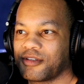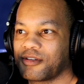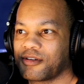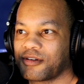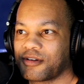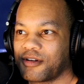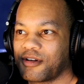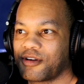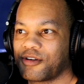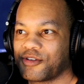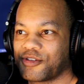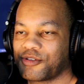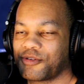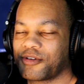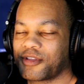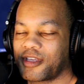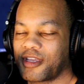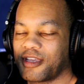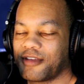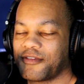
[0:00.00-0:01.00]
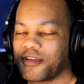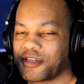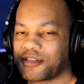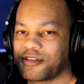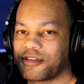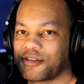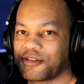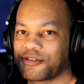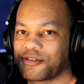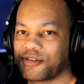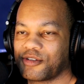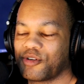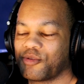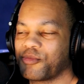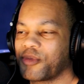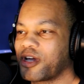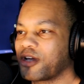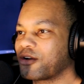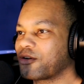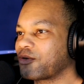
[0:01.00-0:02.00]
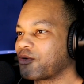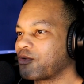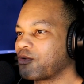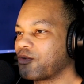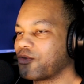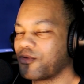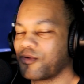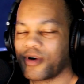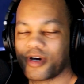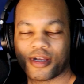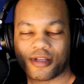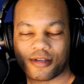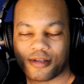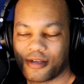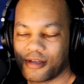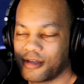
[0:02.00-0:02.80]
you're going to join the aviation industry no matter what